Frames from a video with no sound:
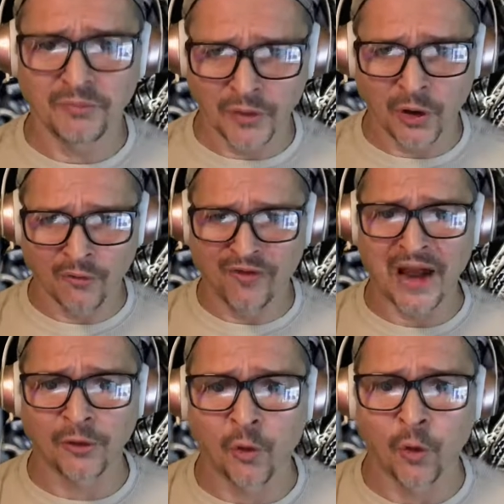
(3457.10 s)
you know,
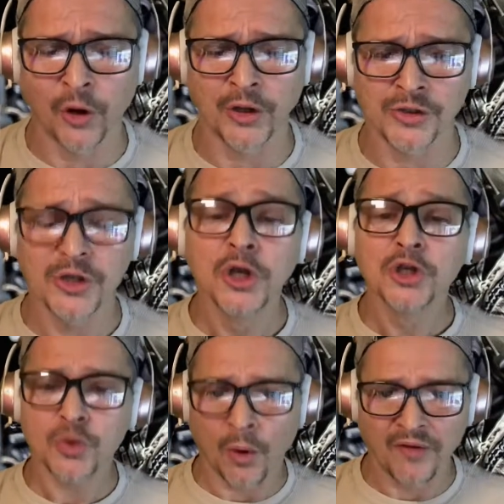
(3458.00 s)
vital organs.
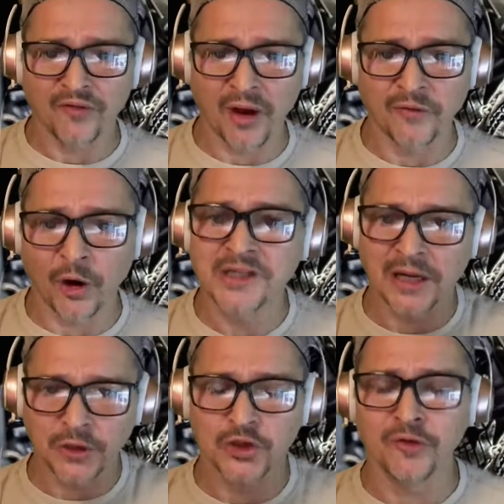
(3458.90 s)
25 yards
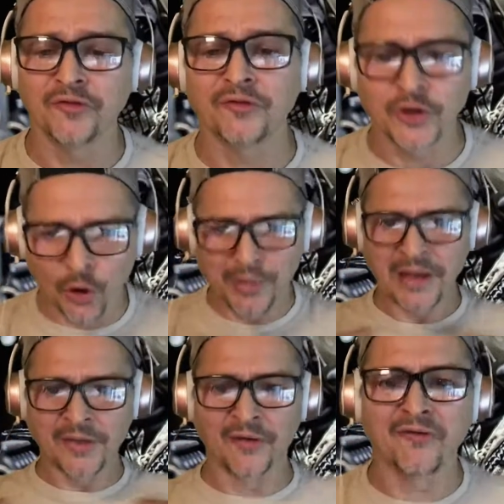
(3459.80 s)
out to 250, you'll
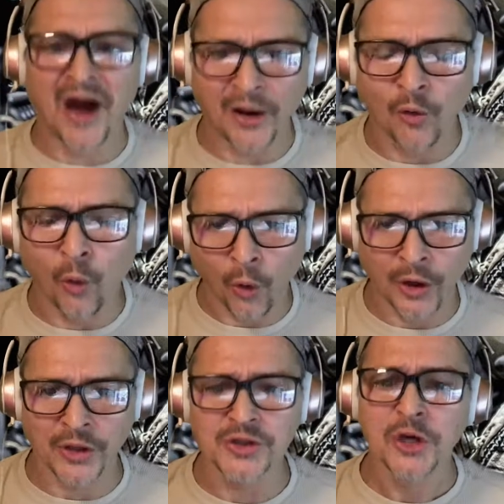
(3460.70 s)
be in the vital
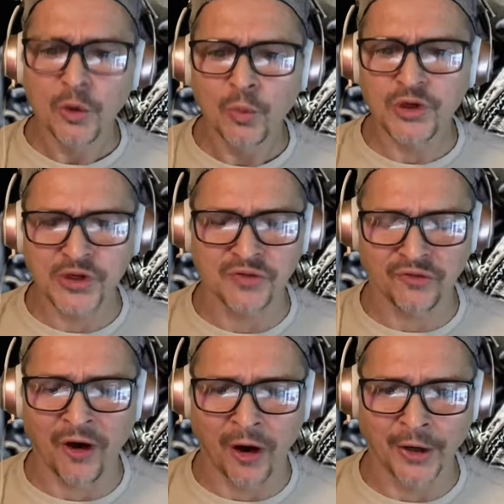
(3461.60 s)
organs, which is
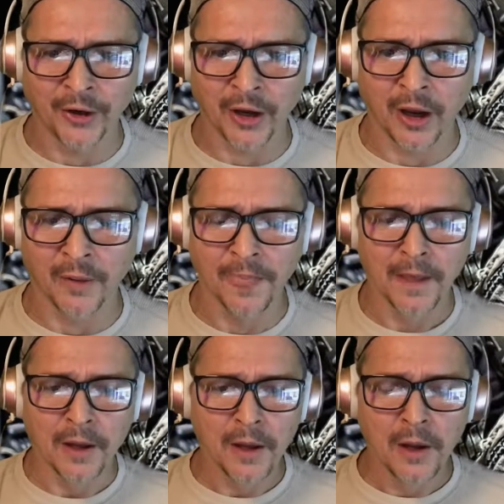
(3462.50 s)
fine, okay?
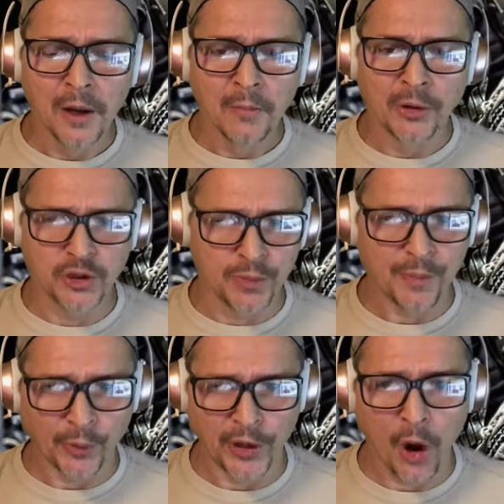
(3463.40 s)
But you'd be
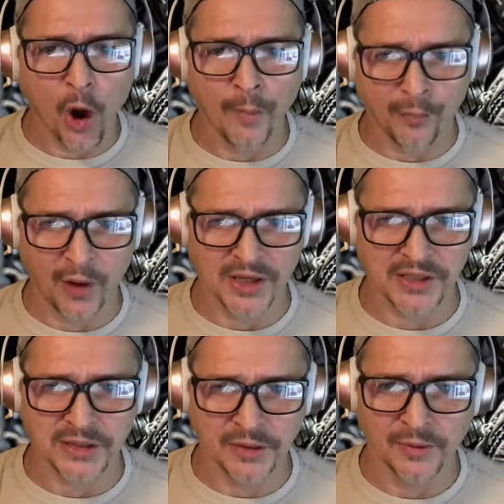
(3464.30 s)
pretty hard
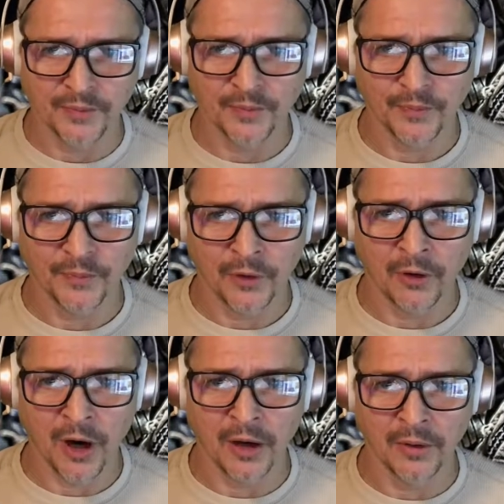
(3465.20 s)
pressed, all
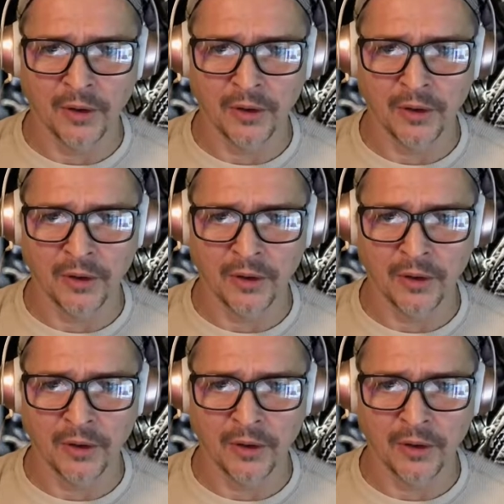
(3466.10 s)
right,